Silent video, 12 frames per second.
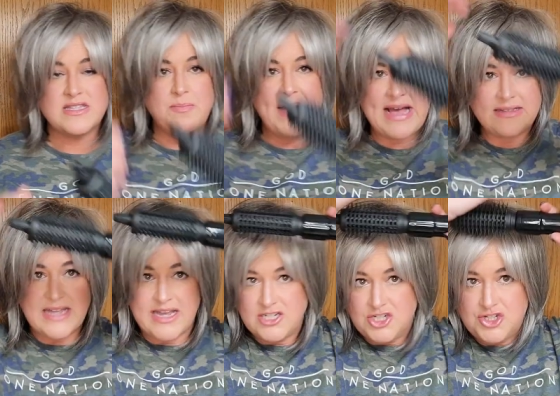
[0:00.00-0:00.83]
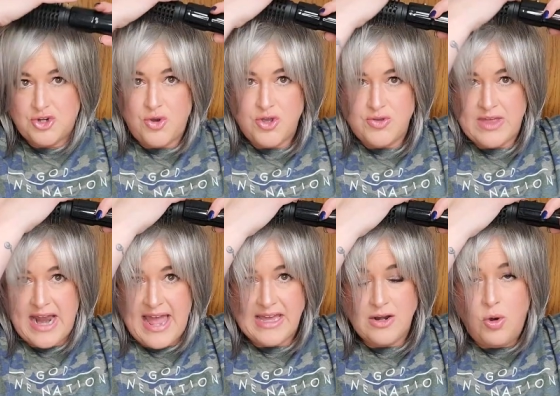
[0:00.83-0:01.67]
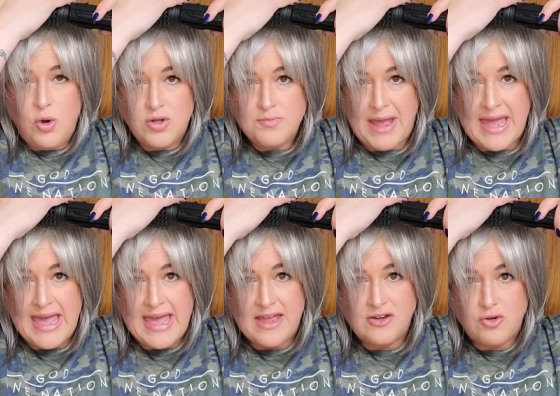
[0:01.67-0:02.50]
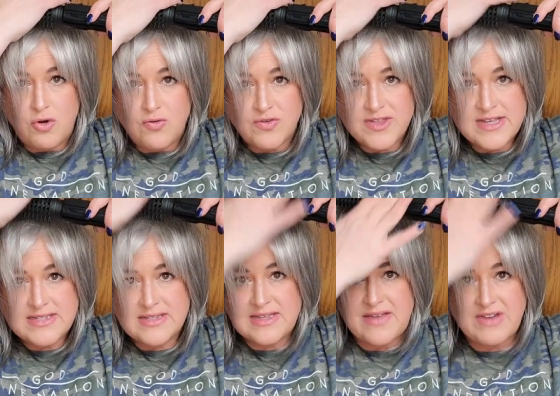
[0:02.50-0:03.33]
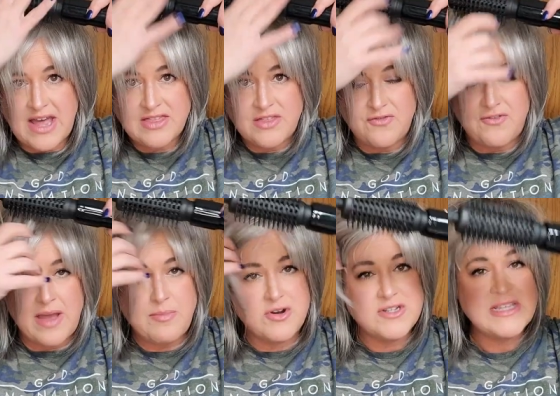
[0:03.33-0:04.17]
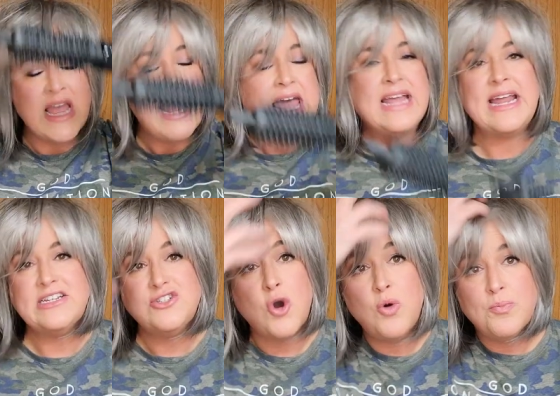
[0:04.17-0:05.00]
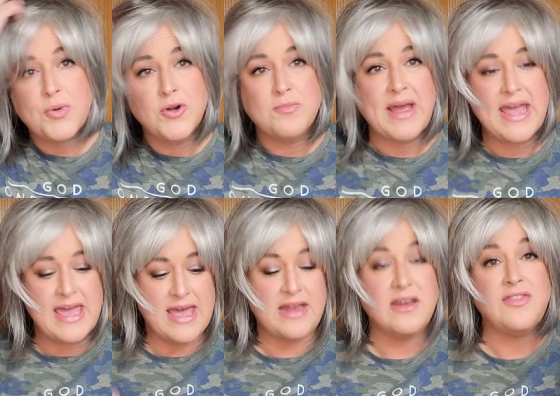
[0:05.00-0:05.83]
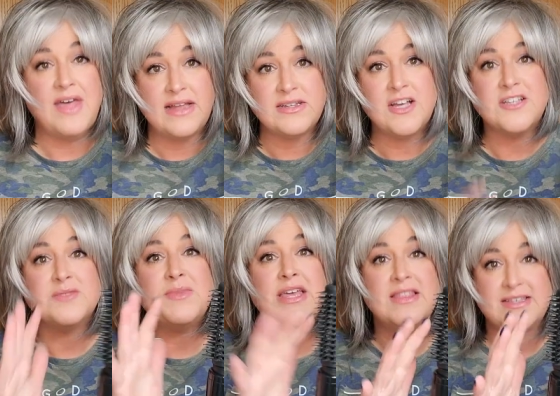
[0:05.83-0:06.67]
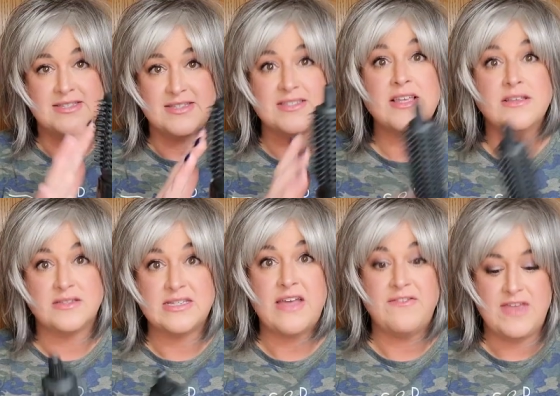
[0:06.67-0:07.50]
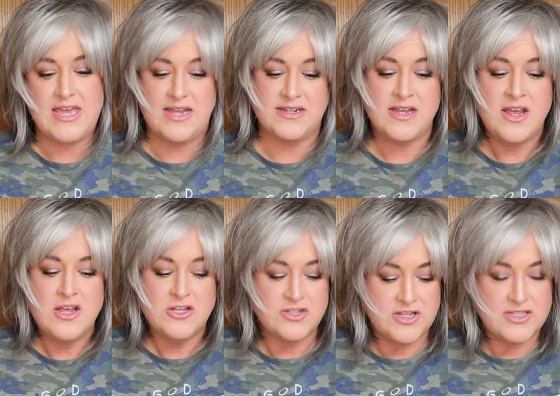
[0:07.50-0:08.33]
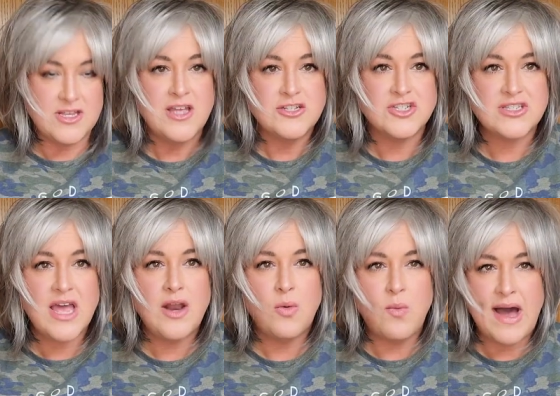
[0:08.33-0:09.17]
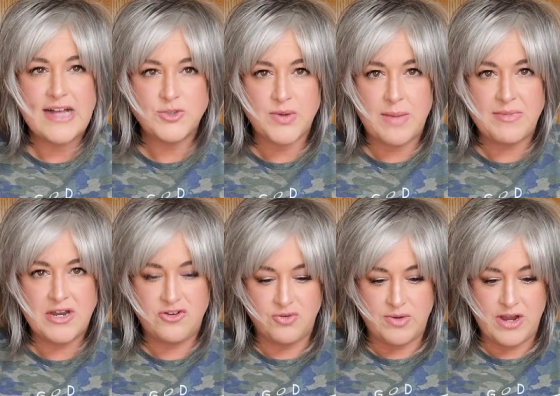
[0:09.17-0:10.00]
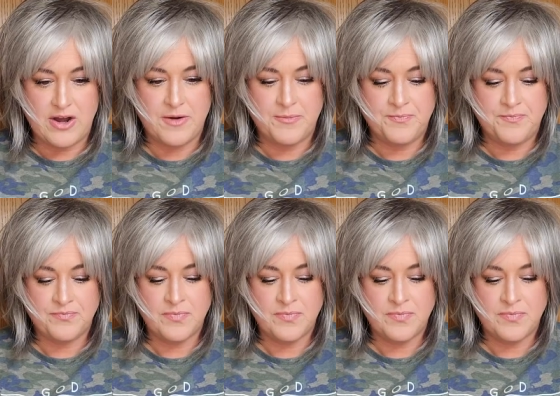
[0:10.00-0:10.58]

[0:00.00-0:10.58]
this in the past, I can show you that I can hold my hand over this as I've got the fibers and I don't burn my hand. That tells me this is safe heat. So let's just kind of watch what I'm gonna do here.